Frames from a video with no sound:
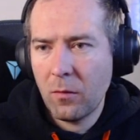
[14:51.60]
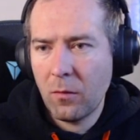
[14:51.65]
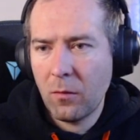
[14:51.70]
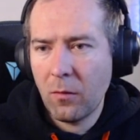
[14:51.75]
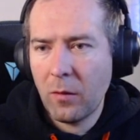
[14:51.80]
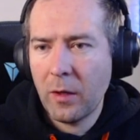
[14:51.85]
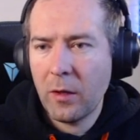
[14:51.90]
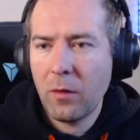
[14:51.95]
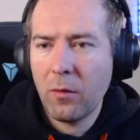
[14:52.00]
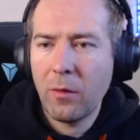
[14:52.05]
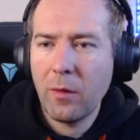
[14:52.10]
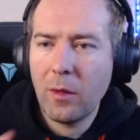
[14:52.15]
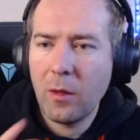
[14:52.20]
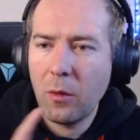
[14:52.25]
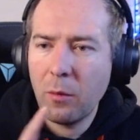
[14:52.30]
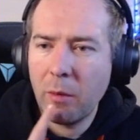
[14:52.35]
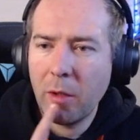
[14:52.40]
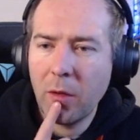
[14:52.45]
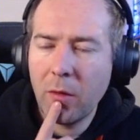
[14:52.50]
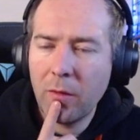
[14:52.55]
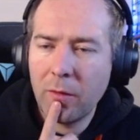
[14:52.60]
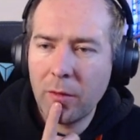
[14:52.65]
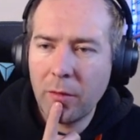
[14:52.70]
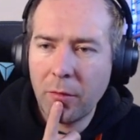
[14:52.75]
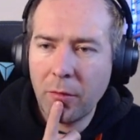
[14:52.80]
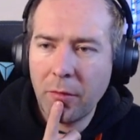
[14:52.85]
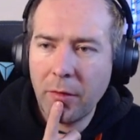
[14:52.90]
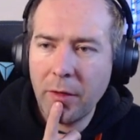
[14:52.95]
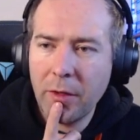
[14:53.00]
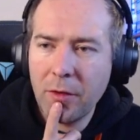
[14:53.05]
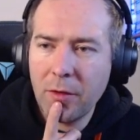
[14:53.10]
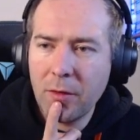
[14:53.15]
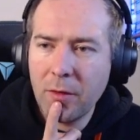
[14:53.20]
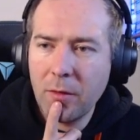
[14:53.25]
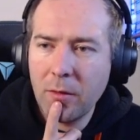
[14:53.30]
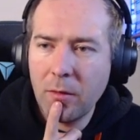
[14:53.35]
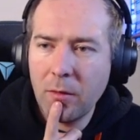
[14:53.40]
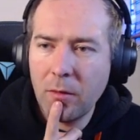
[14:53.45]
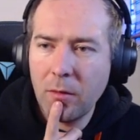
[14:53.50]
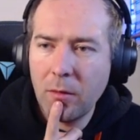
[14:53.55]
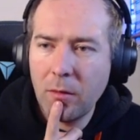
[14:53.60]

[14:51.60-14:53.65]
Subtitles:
Why are we looping over duration?